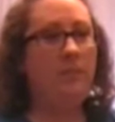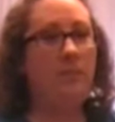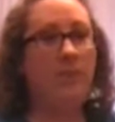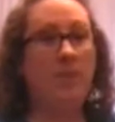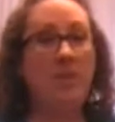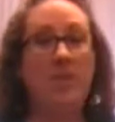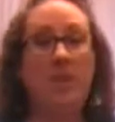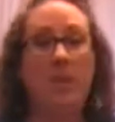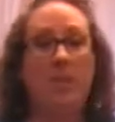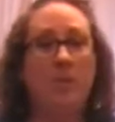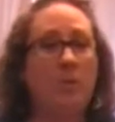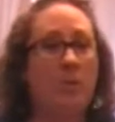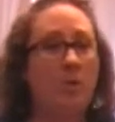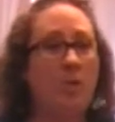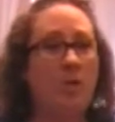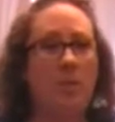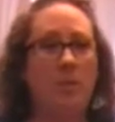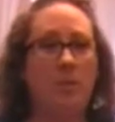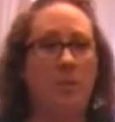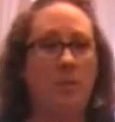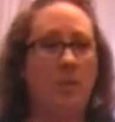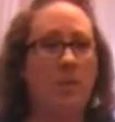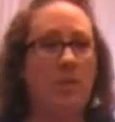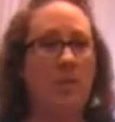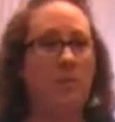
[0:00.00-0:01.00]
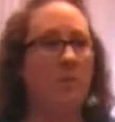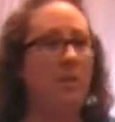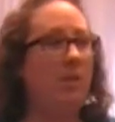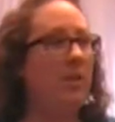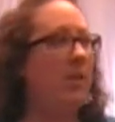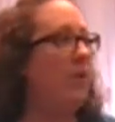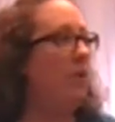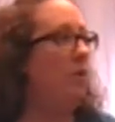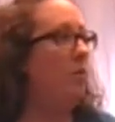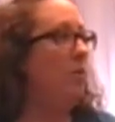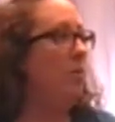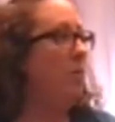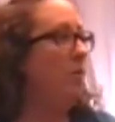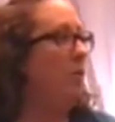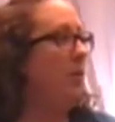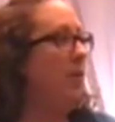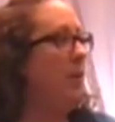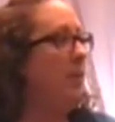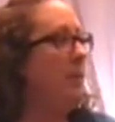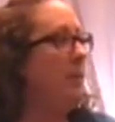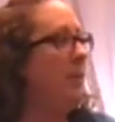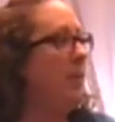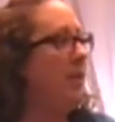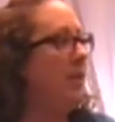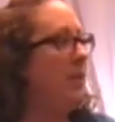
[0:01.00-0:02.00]
the temperature was within normal
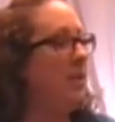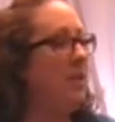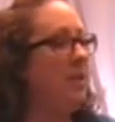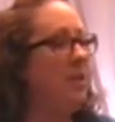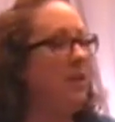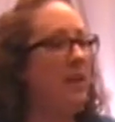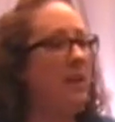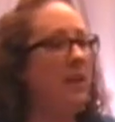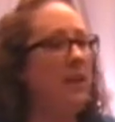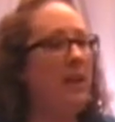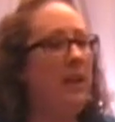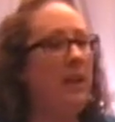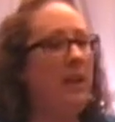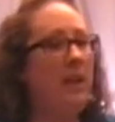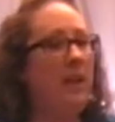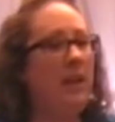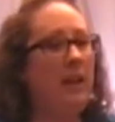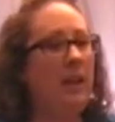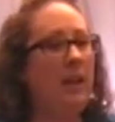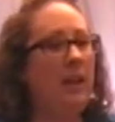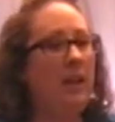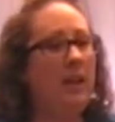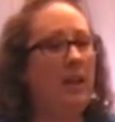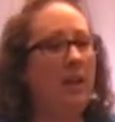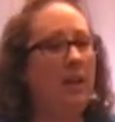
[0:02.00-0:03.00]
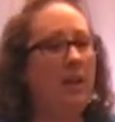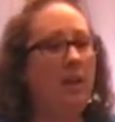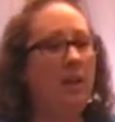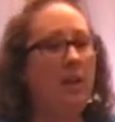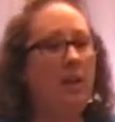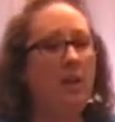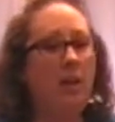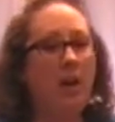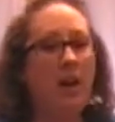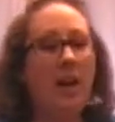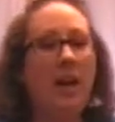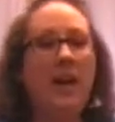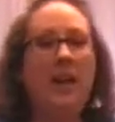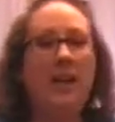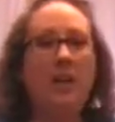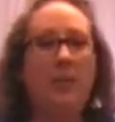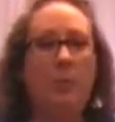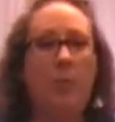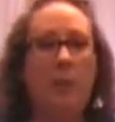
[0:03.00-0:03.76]
limits, and her height and